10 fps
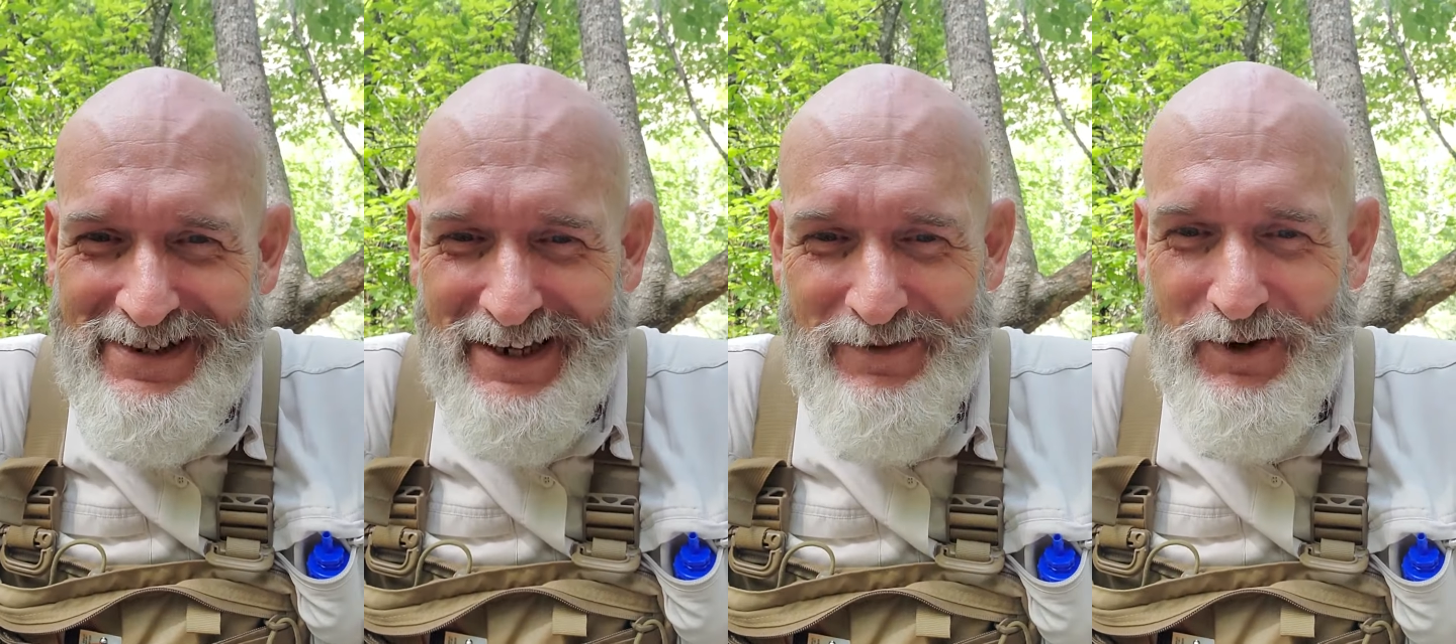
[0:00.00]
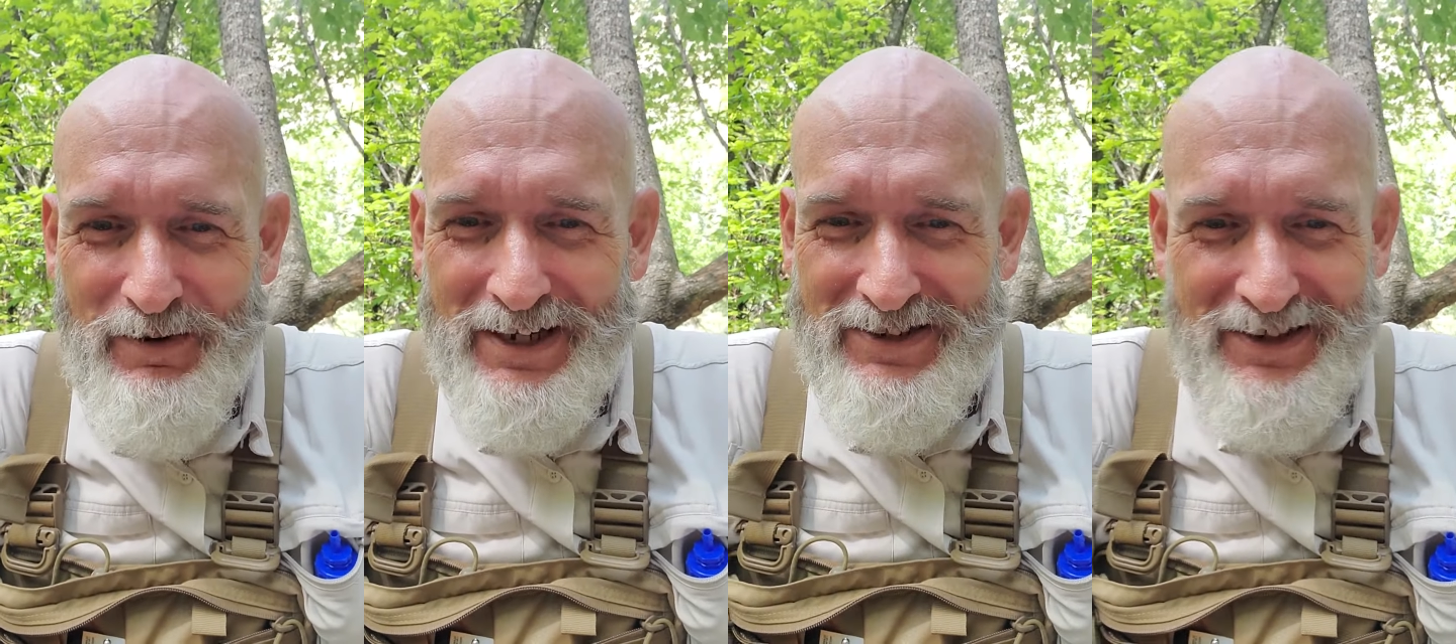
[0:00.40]
and if you're
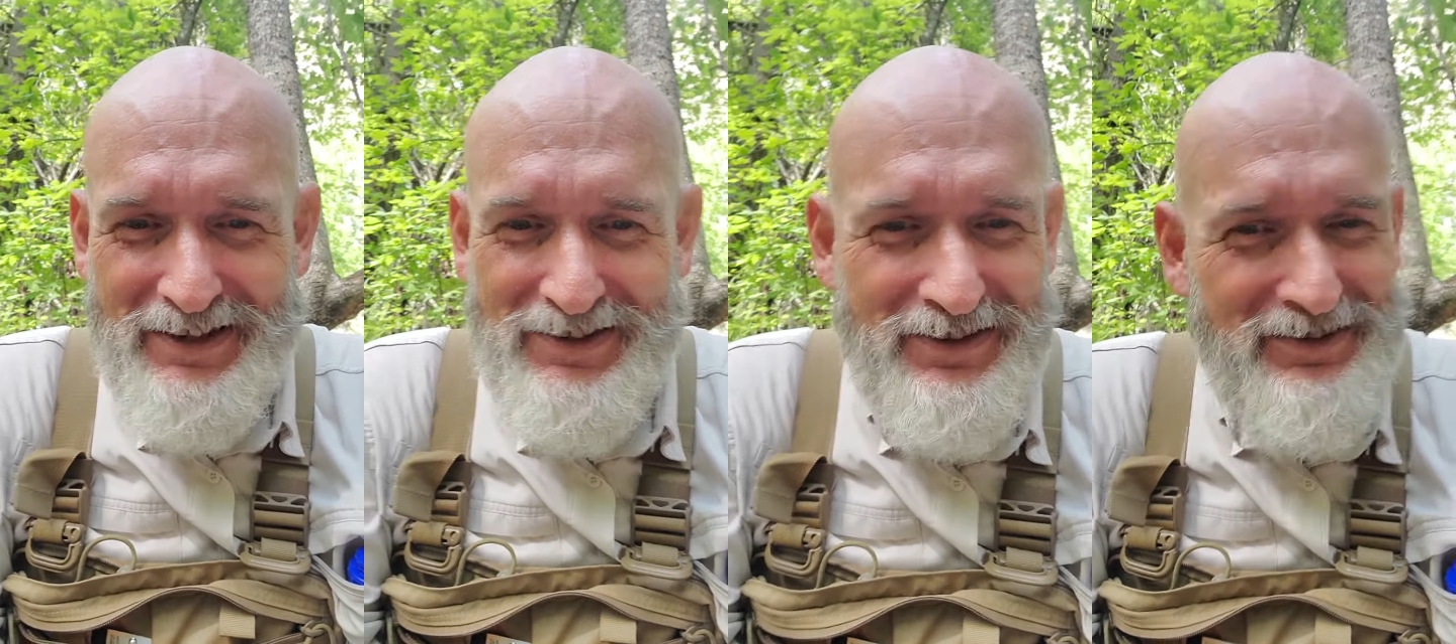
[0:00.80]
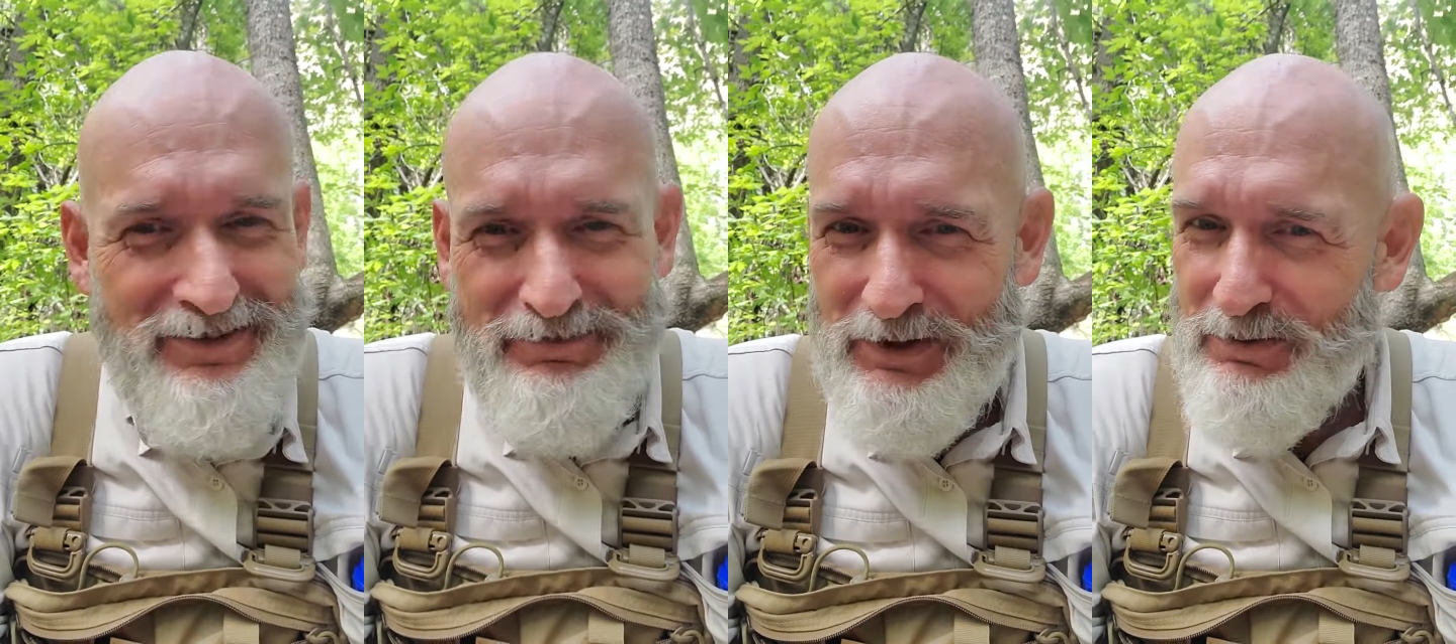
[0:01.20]
watching this,
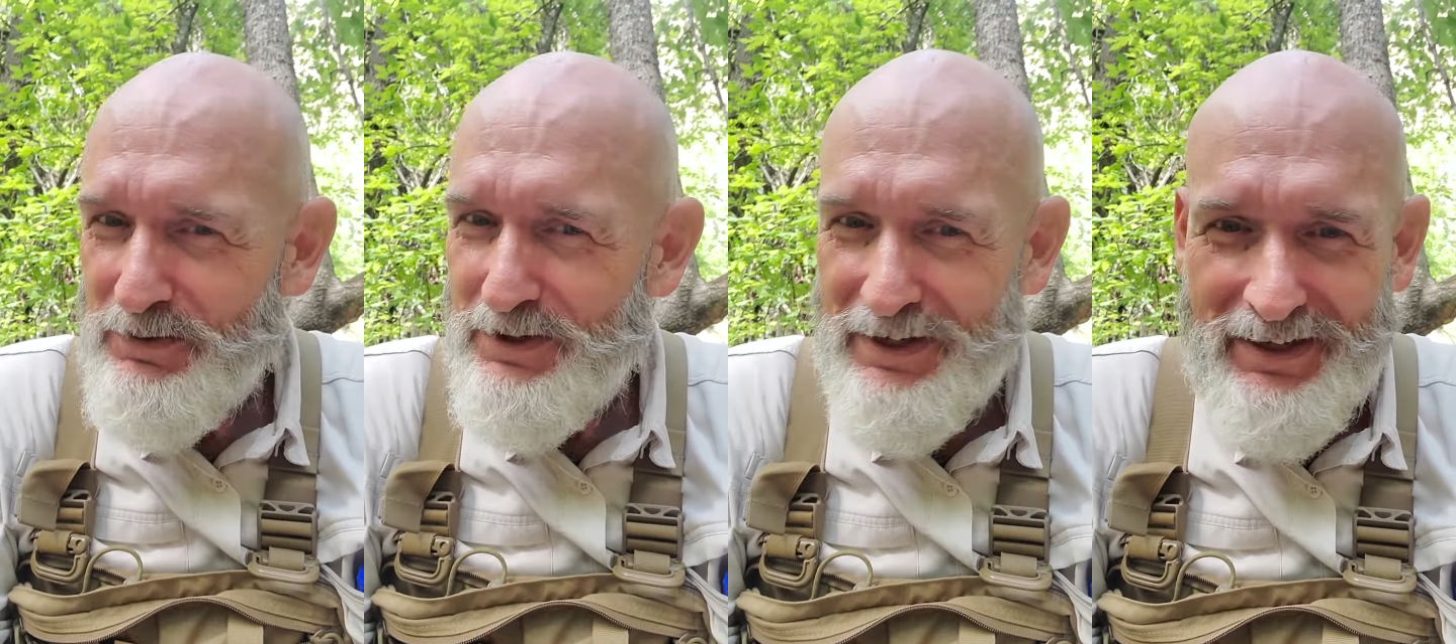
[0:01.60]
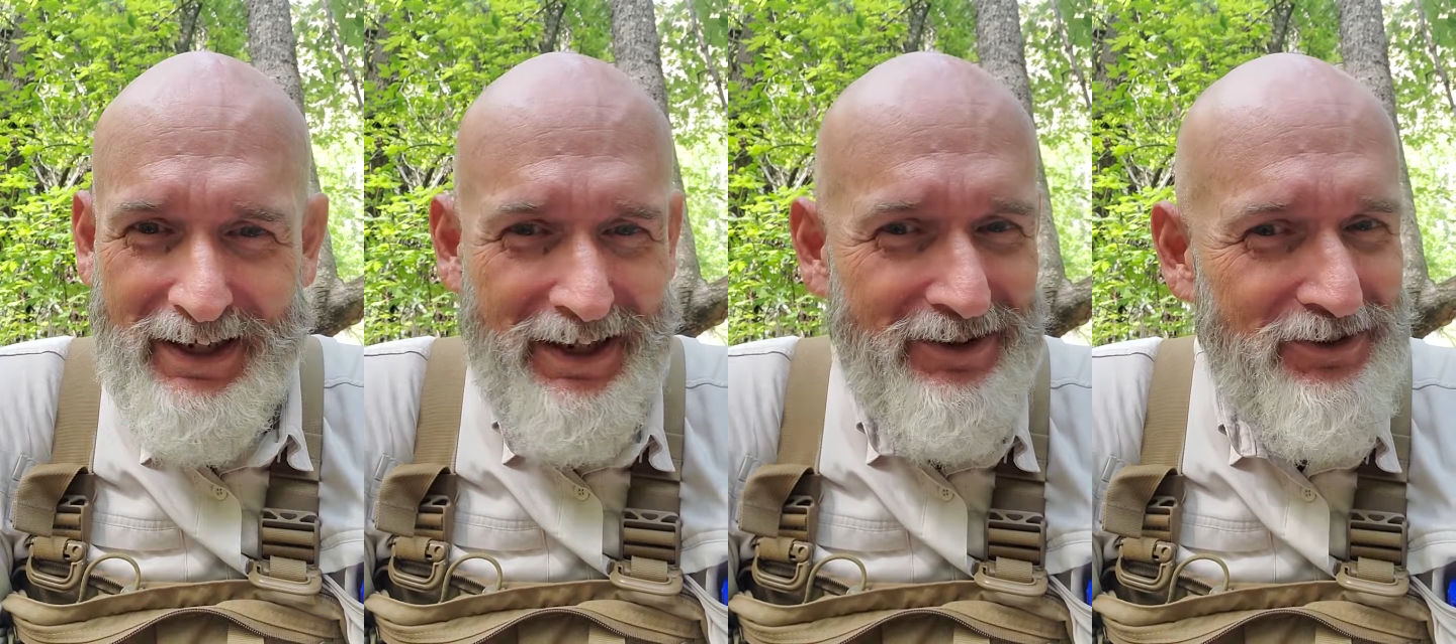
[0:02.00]
you really gotta